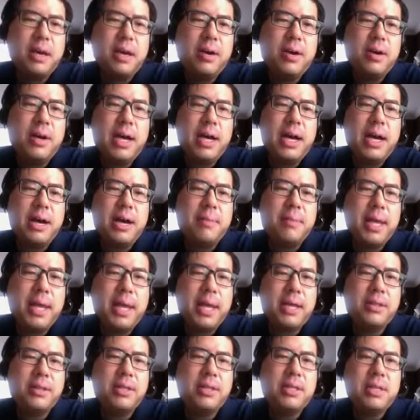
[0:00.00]
And
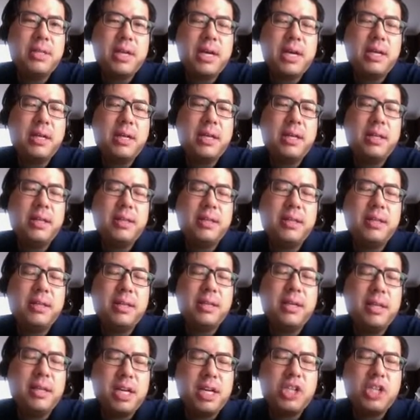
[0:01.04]

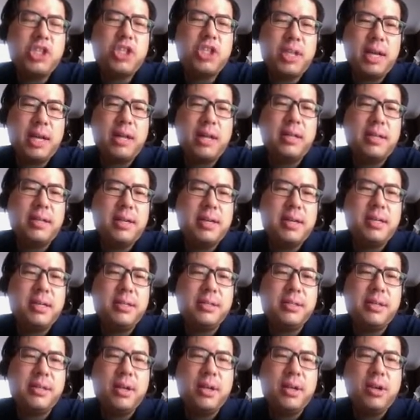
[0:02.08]
the nutshell
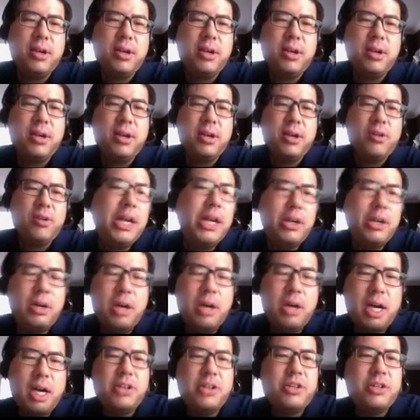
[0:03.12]
is for better
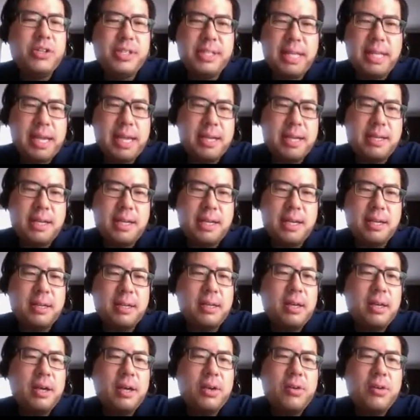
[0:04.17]
understanding,
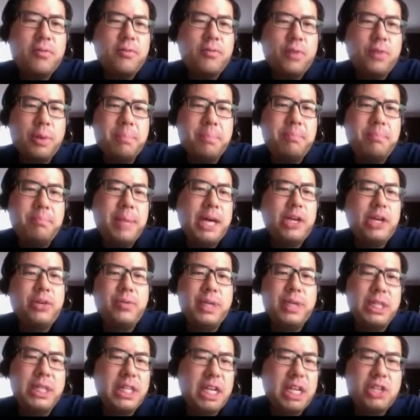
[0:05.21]
for better
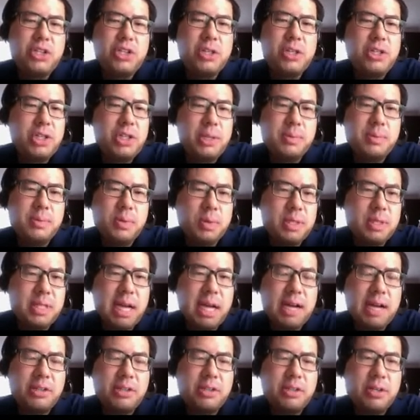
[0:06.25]
relationships with
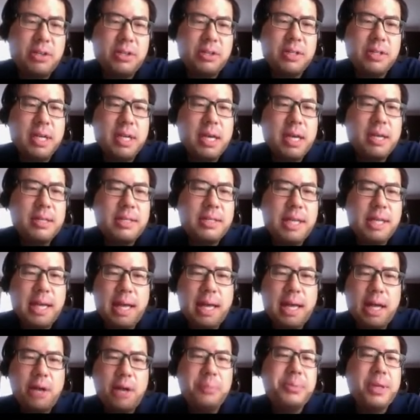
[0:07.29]
doctors, to
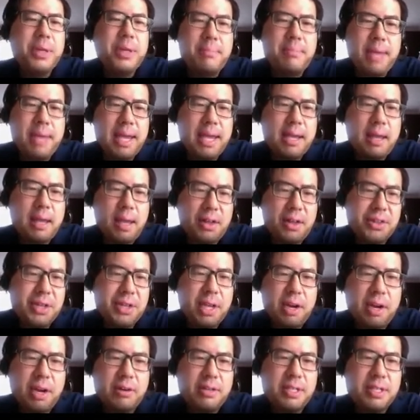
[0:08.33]
help them make
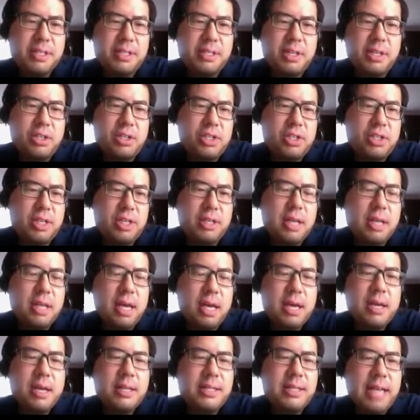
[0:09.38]
healthcare decisions,
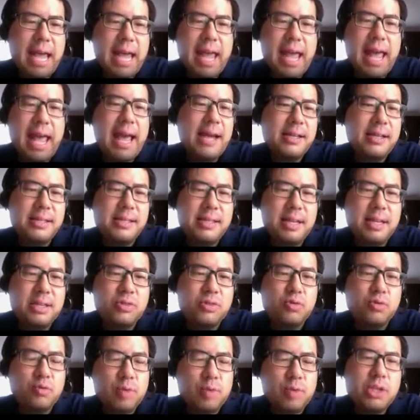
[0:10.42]
to
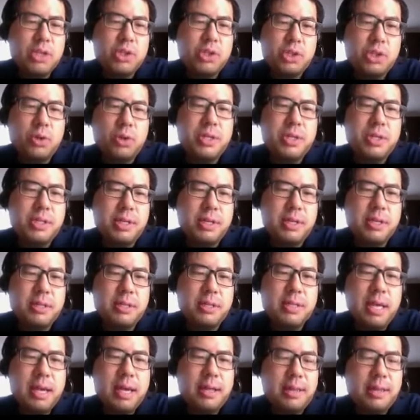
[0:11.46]
access
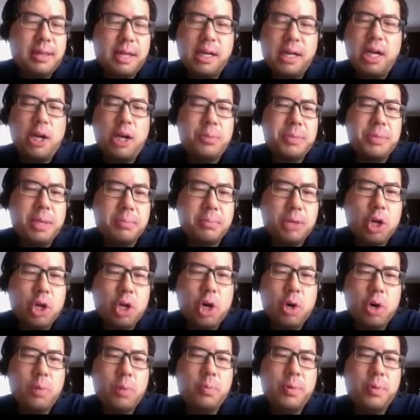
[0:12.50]
resources that help them
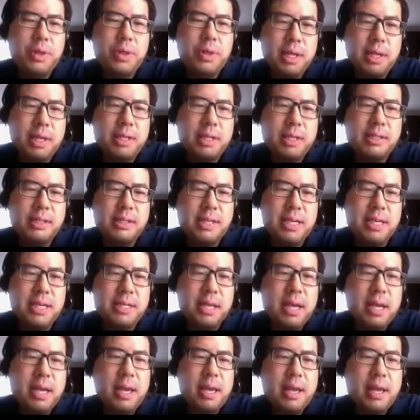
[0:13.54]
cope with illness,
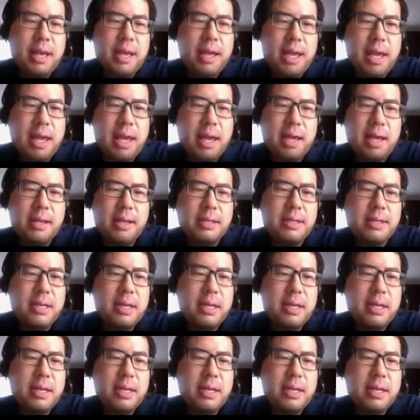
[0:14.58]
and